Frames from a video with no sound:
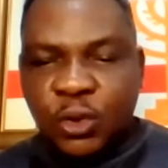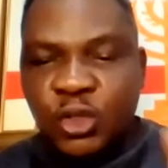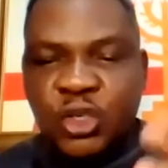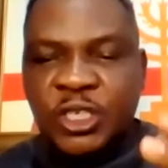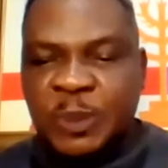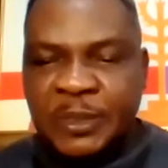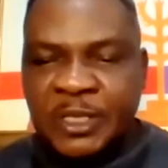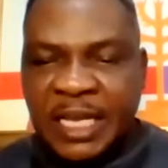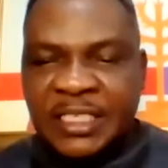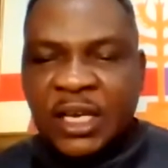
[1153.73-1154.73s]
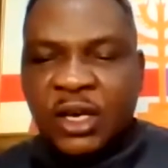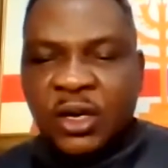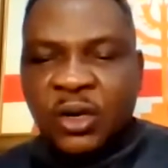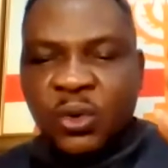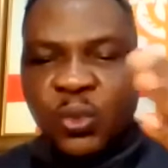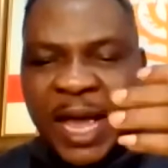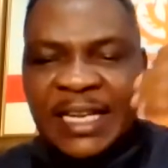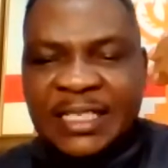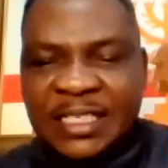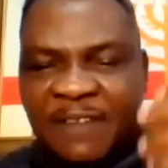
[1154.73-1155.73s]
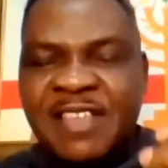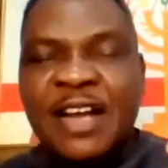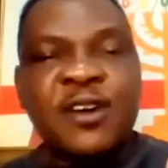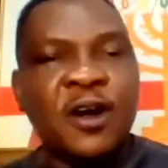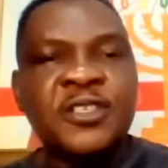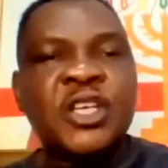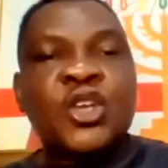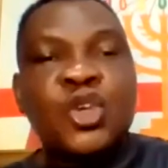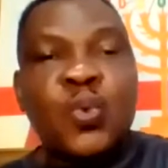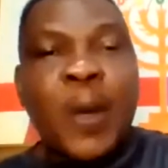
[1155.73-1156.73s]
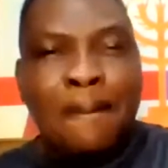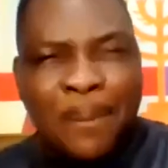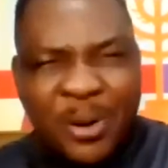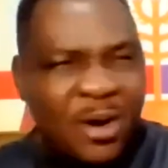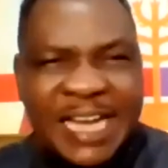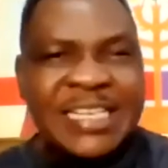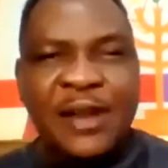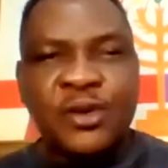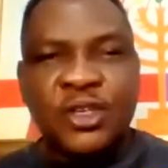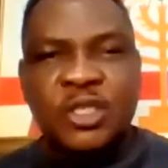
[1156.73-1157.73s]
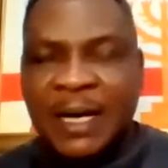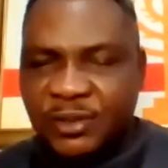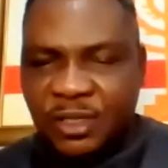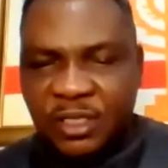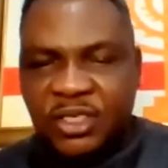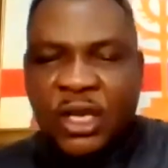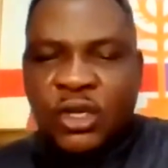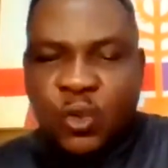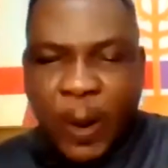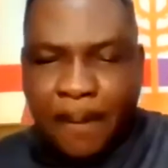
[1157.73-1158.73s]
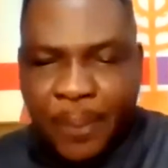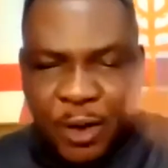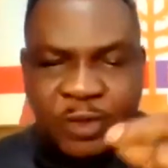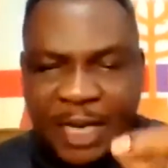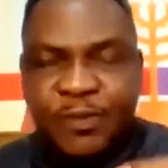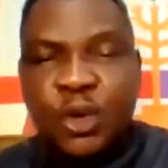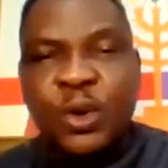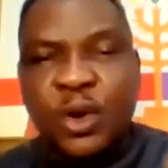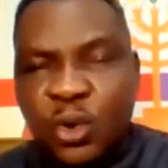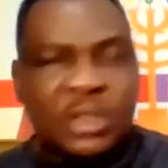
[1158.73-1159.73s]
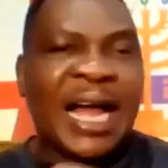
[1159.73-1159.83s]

which you dispossess, where they serve their gods, you will break down those mountains, you will pull down, you will root